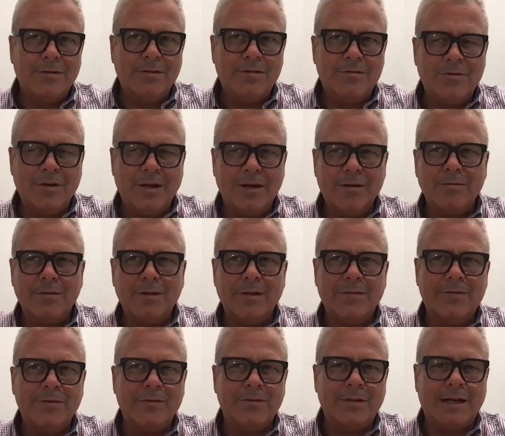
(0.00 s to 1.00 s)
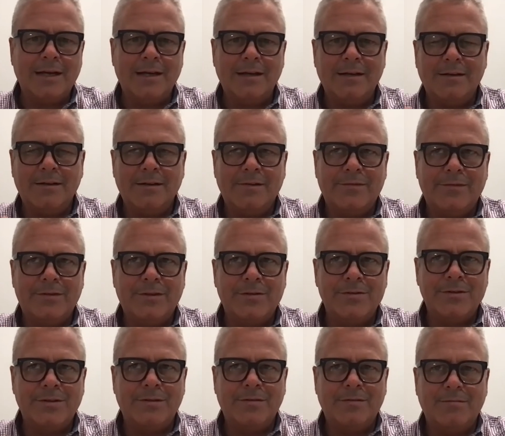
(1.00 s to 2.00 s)
generally, if you die, if there's
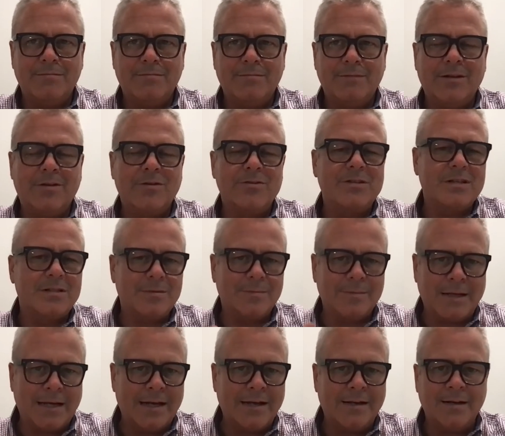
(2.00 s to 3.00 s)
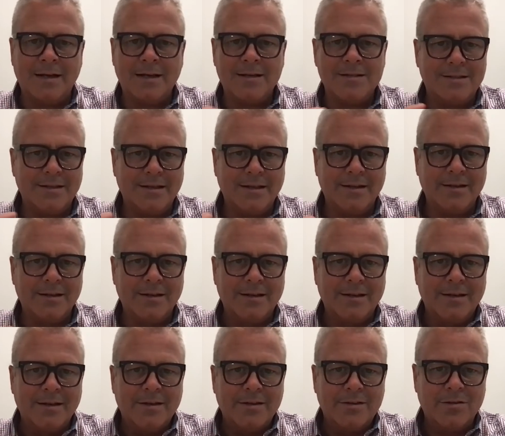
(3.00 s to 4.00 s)
an ecosystem diagnostic,
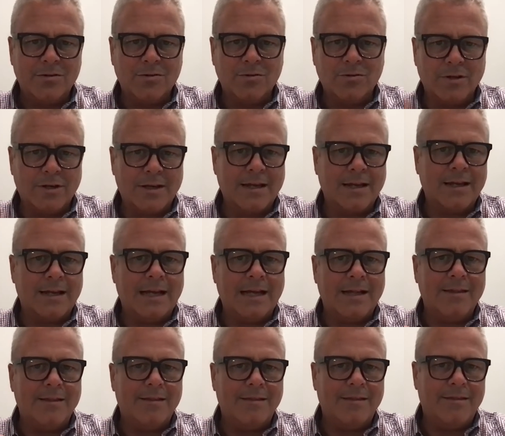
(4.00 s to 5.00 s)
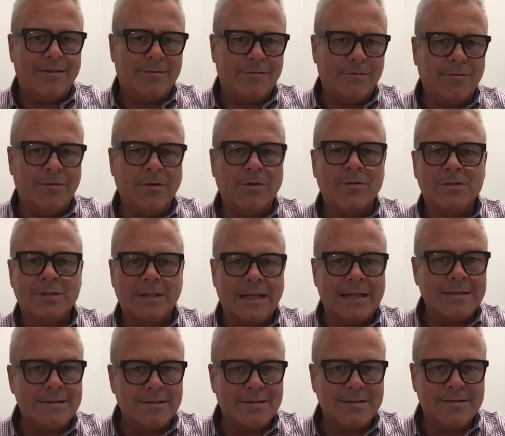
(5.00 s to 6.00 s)
you're looking at through those
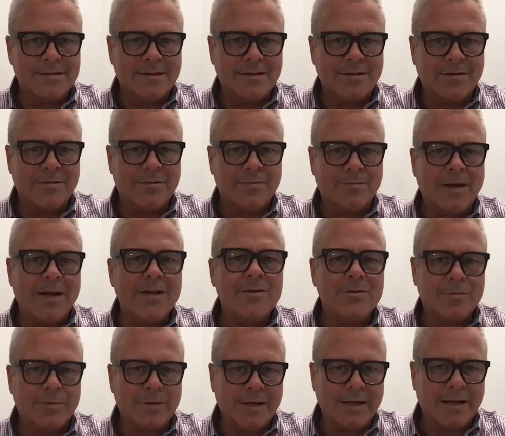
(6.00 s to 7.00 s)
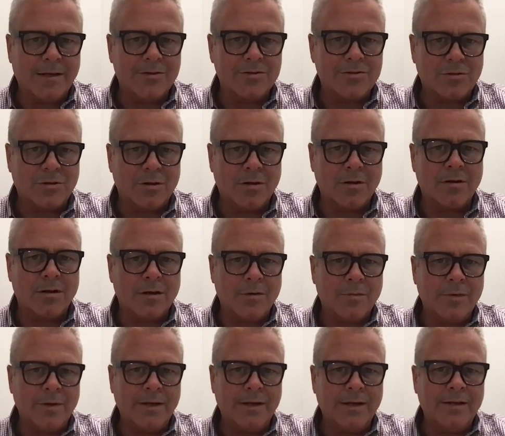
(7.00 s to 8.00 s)
lenses and you're measuring how strong are
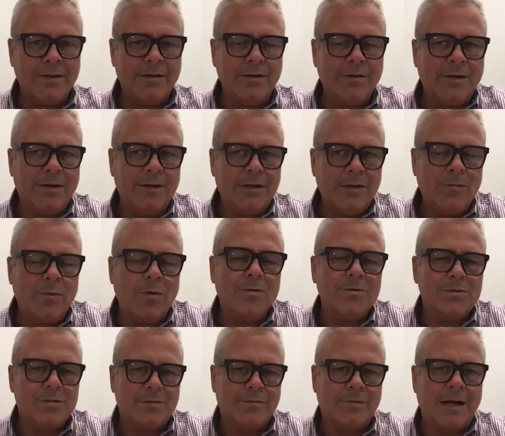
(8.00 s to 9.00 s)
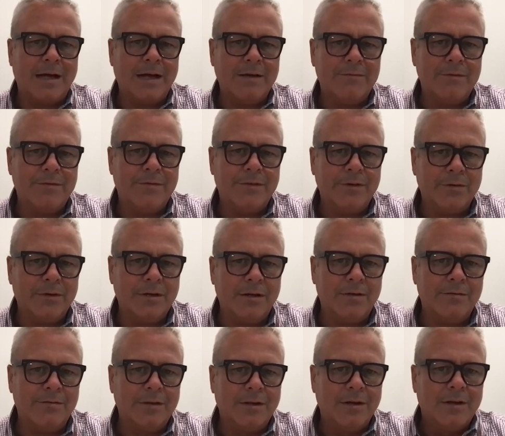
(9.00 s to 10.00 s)
we. And you you won't survive if you don't
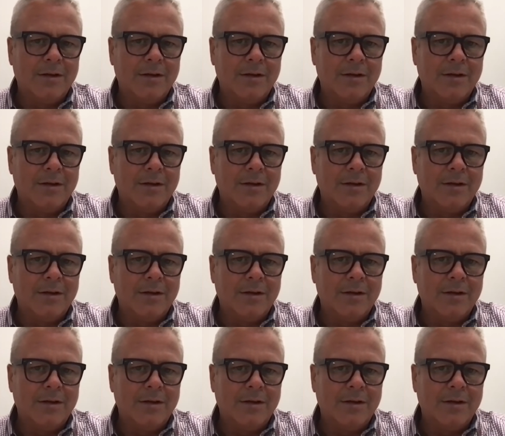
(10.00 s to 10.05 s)
have.